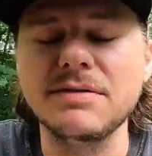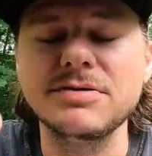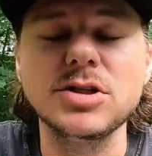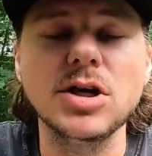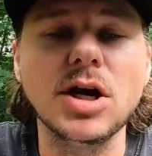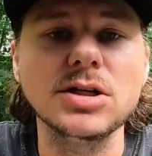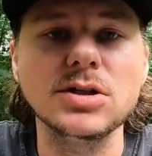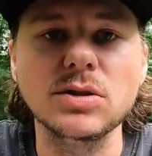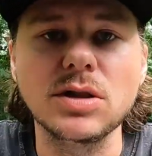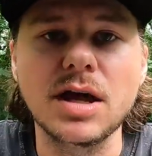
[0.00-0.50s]
I've
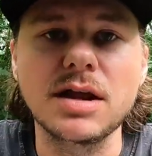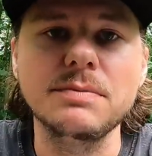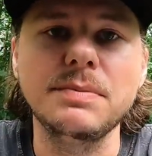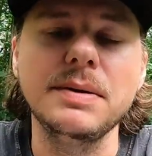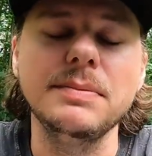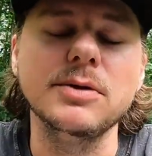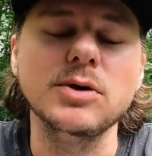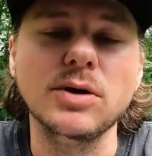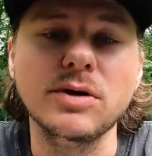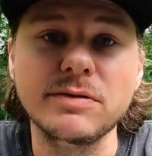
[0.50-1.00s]
talked to a lot of
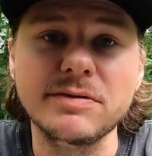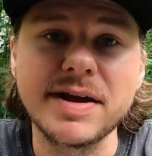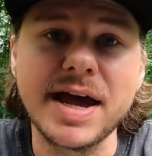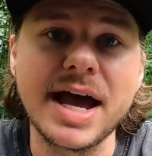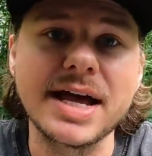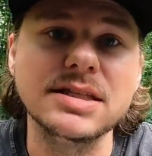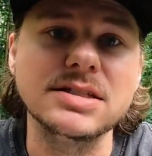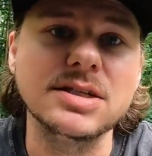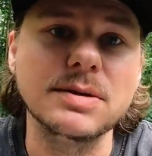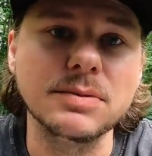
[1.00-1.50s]
people who have
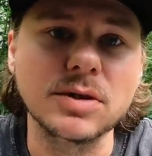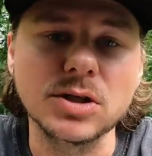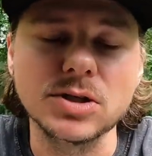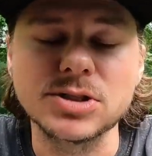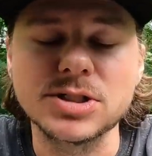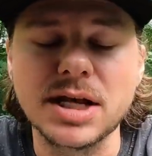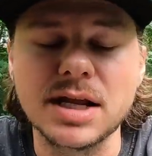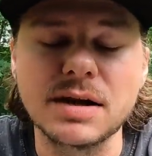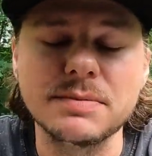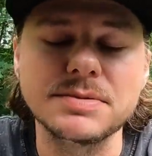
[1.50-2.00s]
had similar
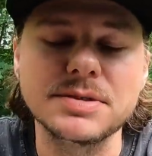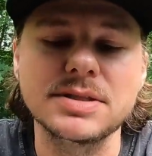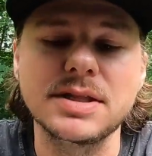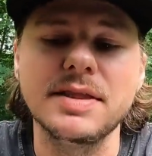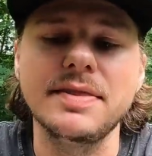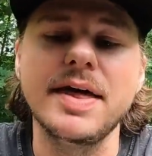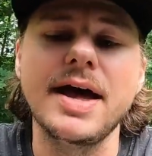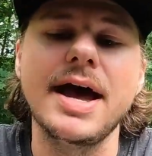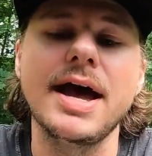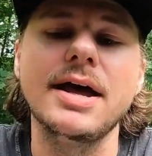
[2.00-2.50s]
setups
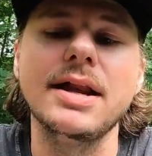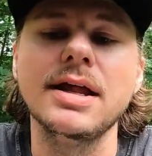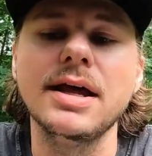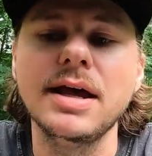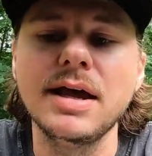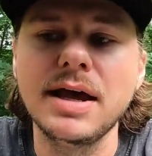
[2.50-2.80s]
than that,